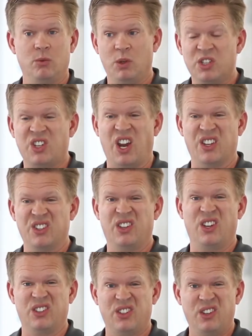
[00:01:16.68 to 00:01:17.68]
withstands the
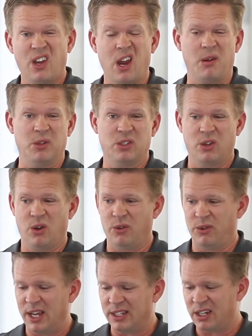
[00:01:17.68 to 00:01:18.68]
test of time. And so
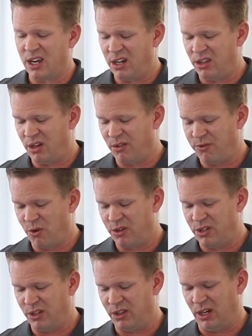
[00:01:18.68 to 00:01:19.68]
that's kind of the
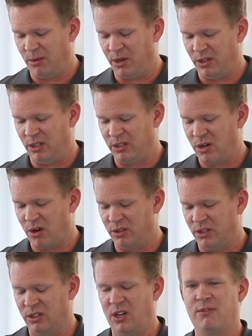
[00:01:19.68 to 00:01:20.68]
unfortunate thing about these
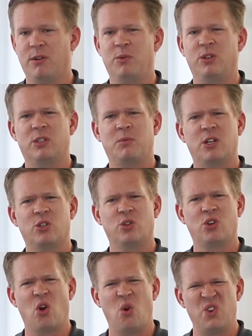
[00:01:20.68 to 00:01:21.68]
cards, is you have to put special
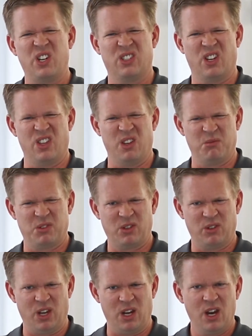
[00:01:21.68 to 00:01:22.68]
coatings on them
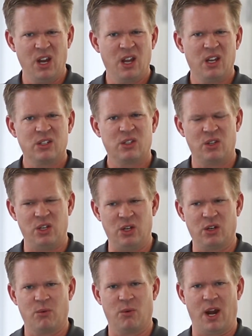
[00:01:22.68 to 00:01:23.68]
so that you
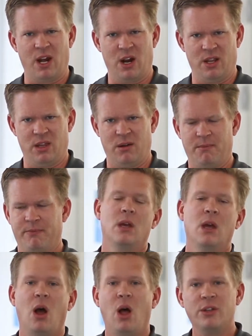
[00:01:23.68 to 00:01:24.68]
can write on them.
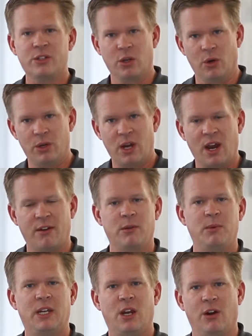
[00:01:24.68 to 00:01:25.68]
Also, you have
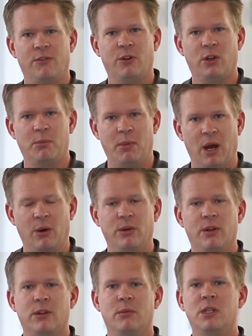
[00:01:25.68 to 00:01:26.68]
to be careful about
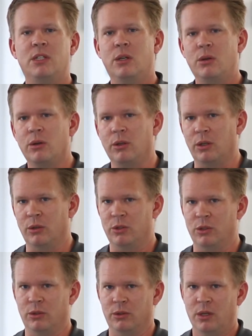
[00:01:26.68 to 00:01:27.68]
the material you
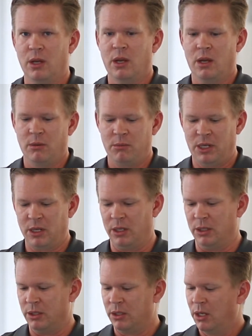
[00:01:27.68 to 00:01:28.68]
choose,
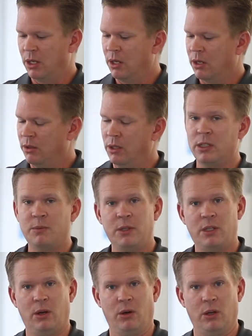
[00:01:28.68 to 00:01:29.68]
because this
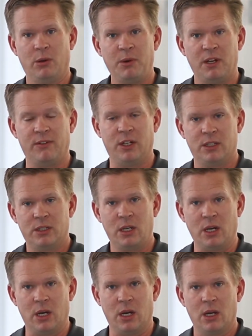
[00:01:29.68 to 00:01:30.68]
material,
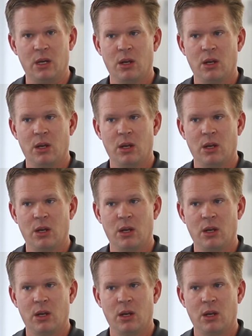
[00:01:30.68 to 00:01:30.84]
PVC,